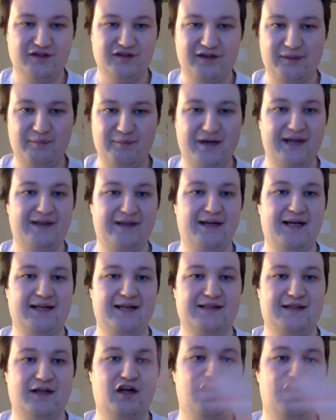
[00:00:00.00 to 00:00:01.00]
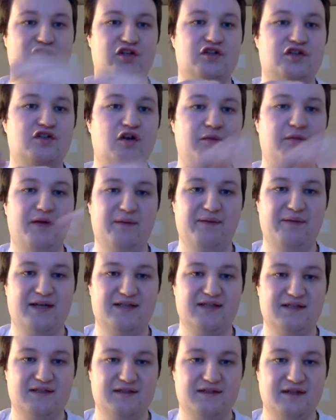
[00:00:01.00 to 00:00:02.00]
So I think Partagas, they cover so many
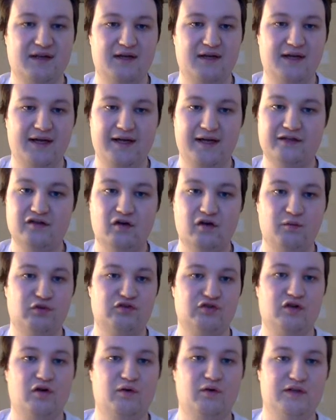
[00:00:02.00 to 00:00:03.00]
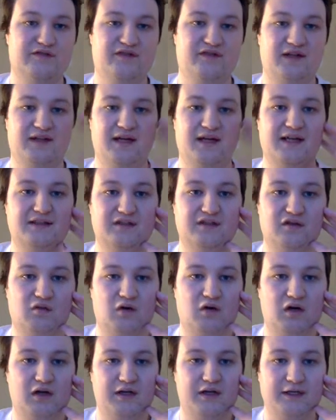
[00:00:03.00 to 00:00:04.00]
bases. It's almost always fantastic
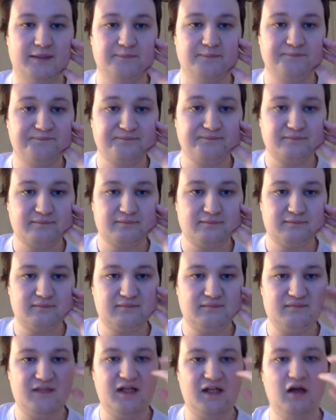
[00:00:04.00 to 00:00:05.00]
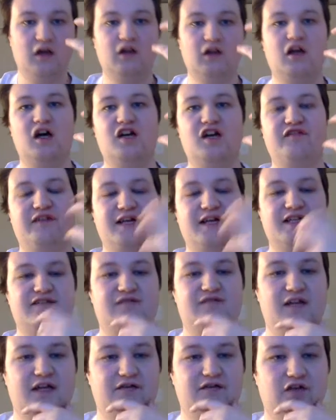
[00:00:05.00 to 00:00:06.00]
quality, a lot of nice
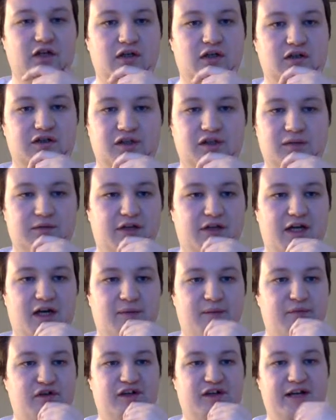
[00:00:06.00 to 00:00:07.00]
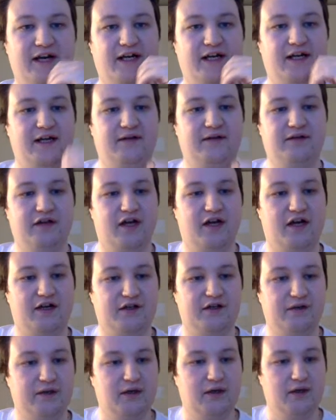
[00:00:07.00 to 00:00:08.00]
flavor. So you got to put it at an A. You got to
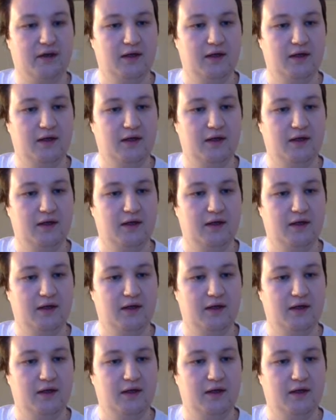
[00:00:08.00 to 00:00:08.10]
do it.